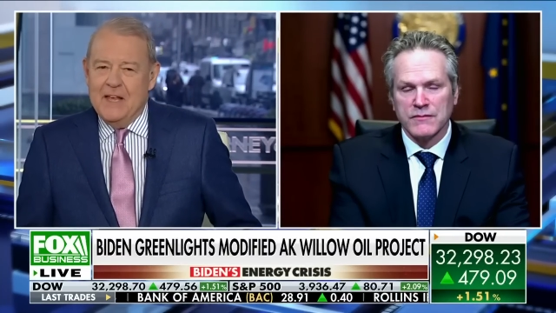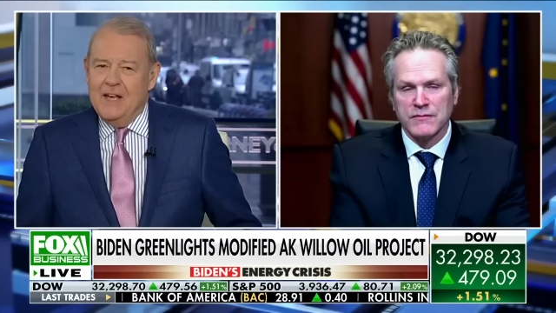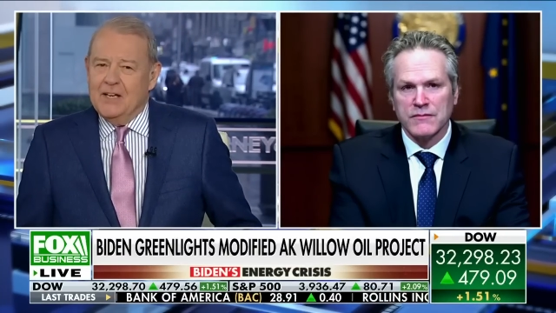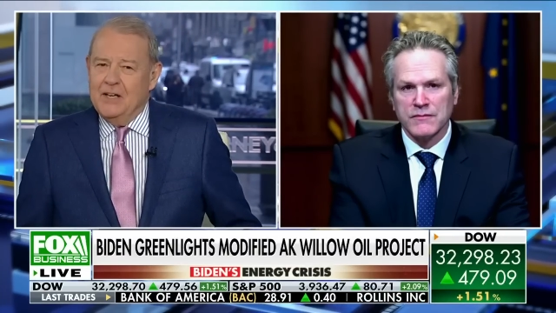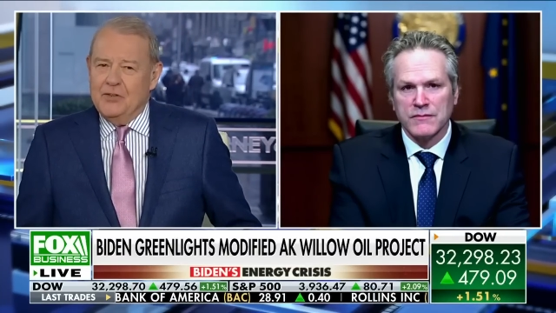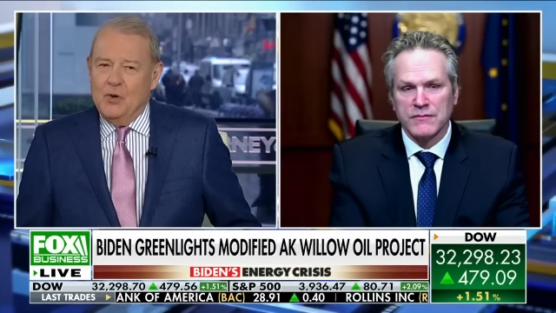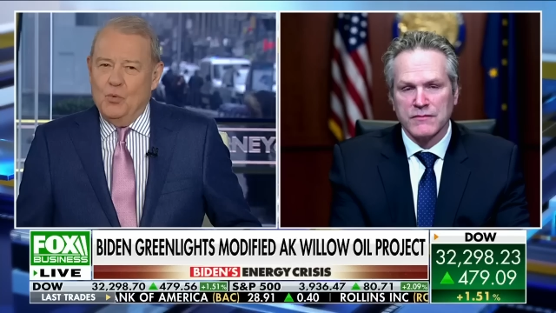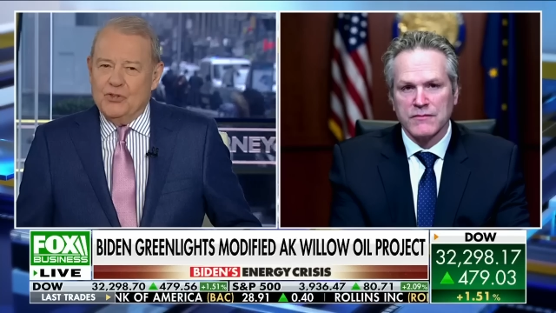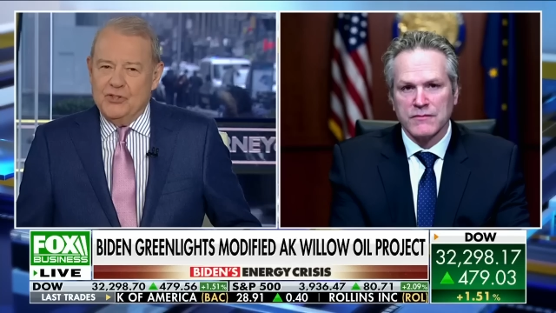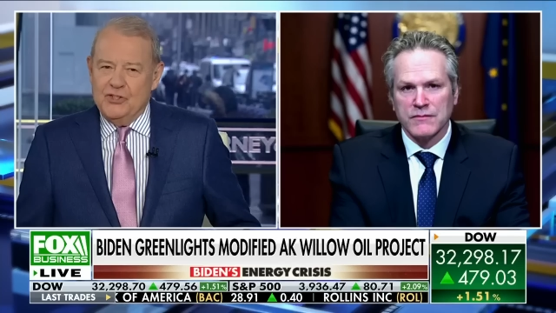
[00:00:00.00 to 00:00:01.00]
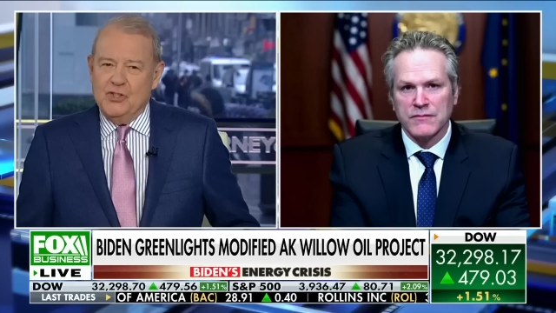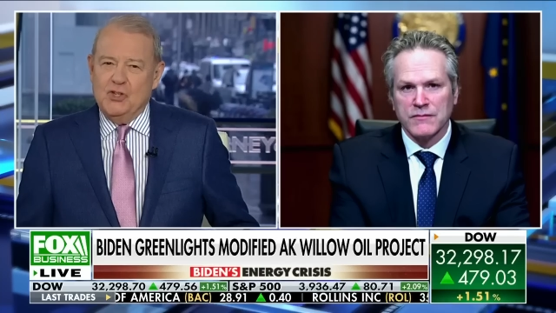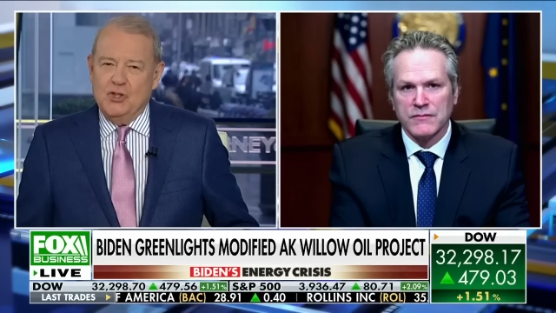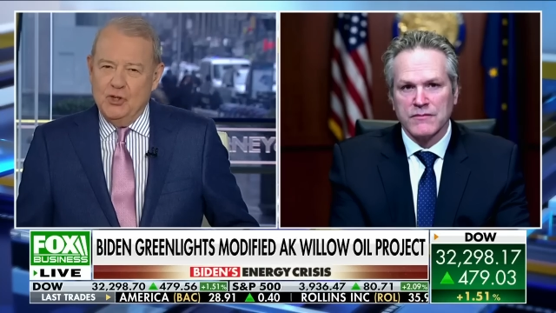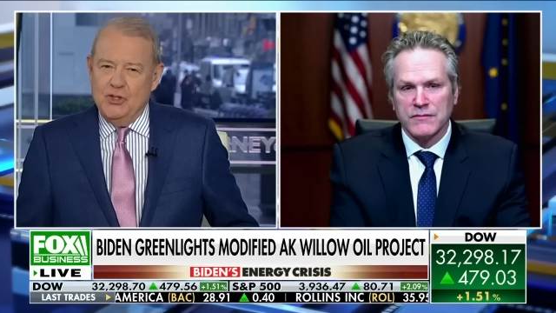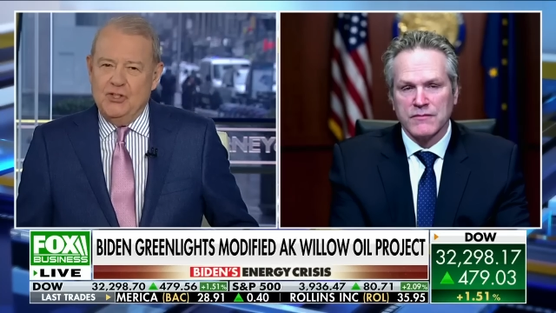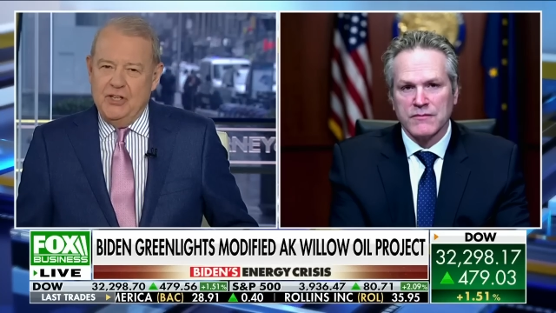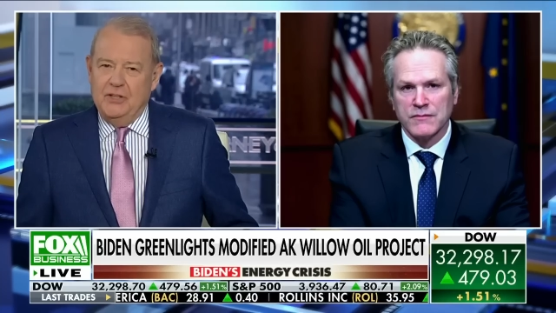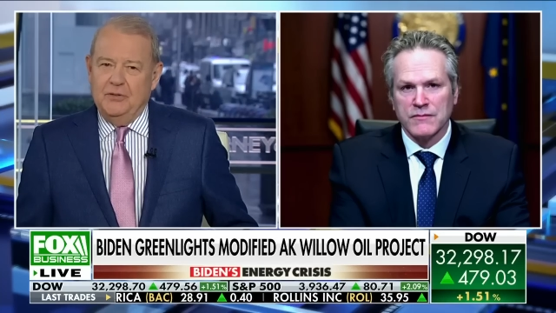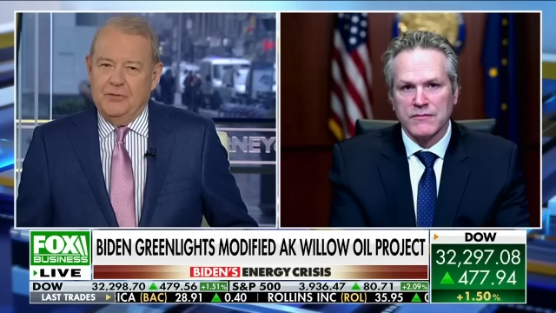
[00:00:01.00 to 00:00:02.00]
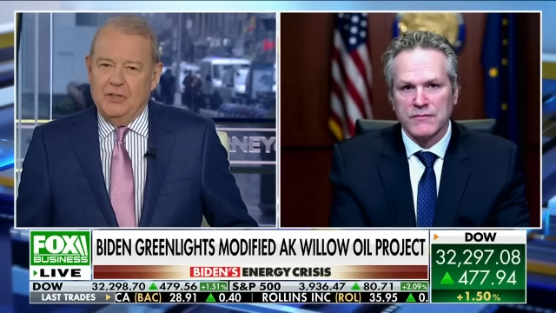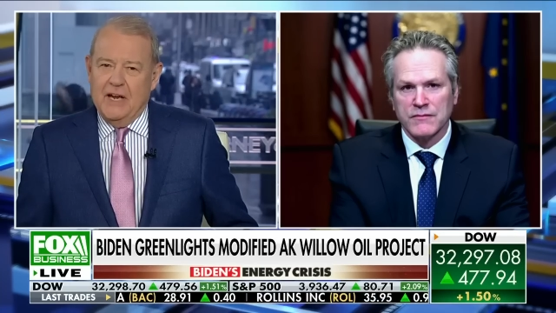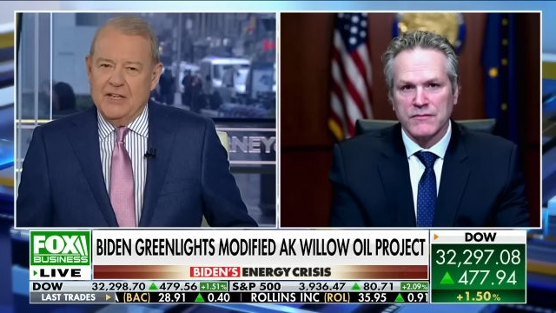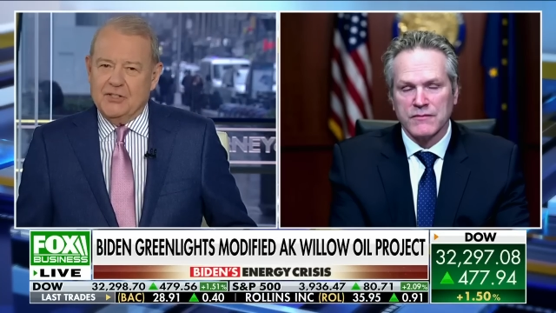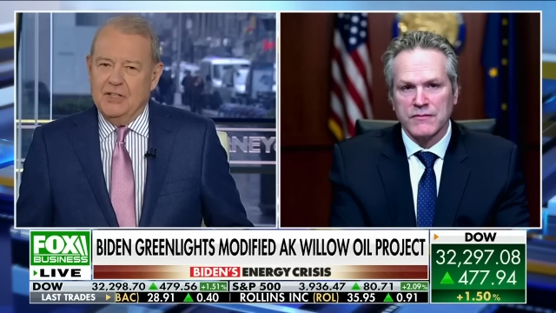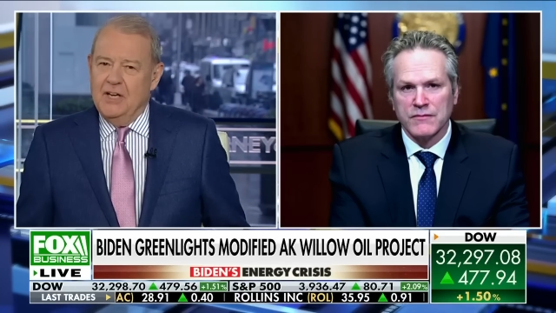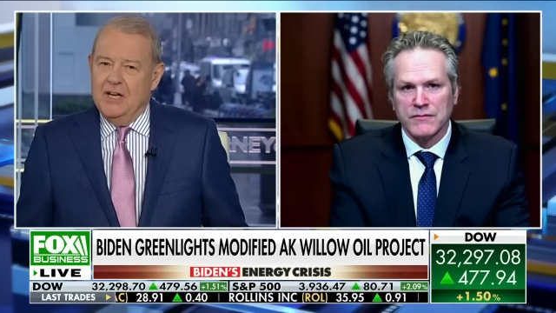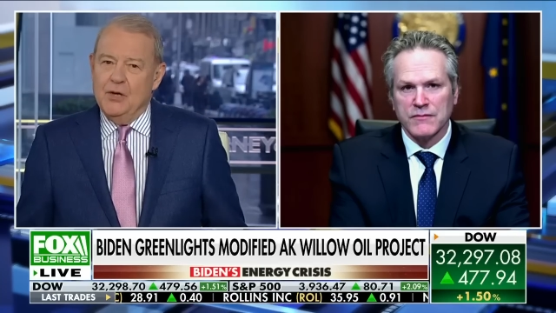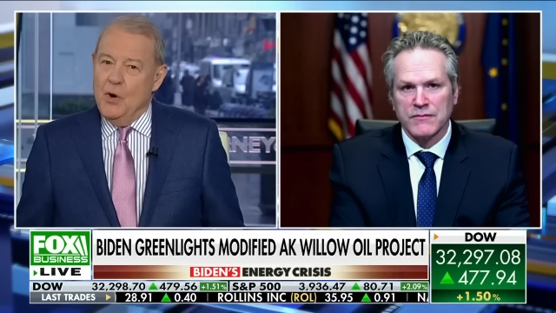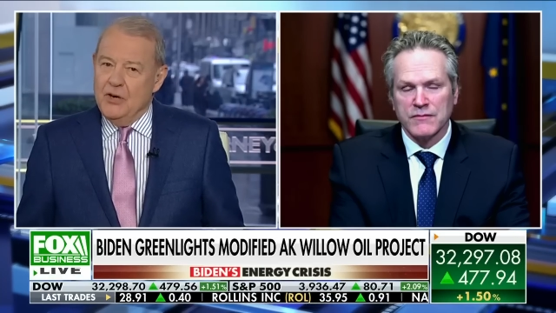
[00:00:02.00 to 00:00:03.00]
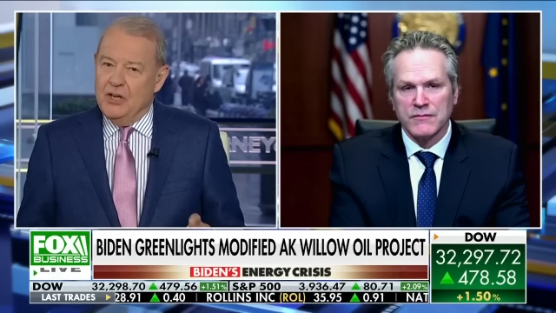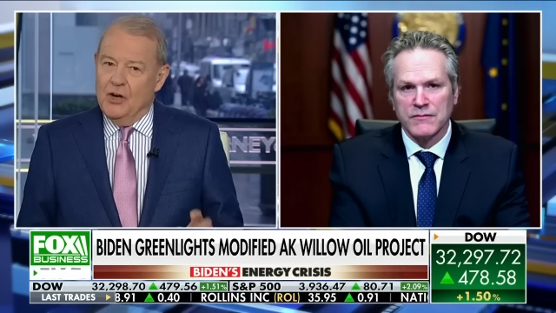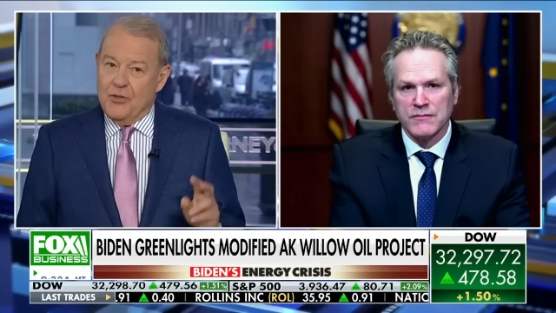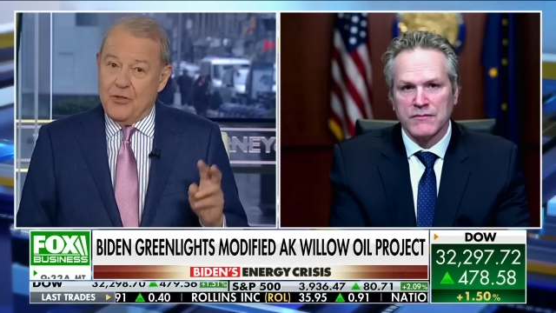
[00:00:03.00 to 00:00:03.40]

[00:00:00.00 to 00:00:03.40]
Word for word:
Speaker 1: Governor, was this a good deal for Alaska? You only got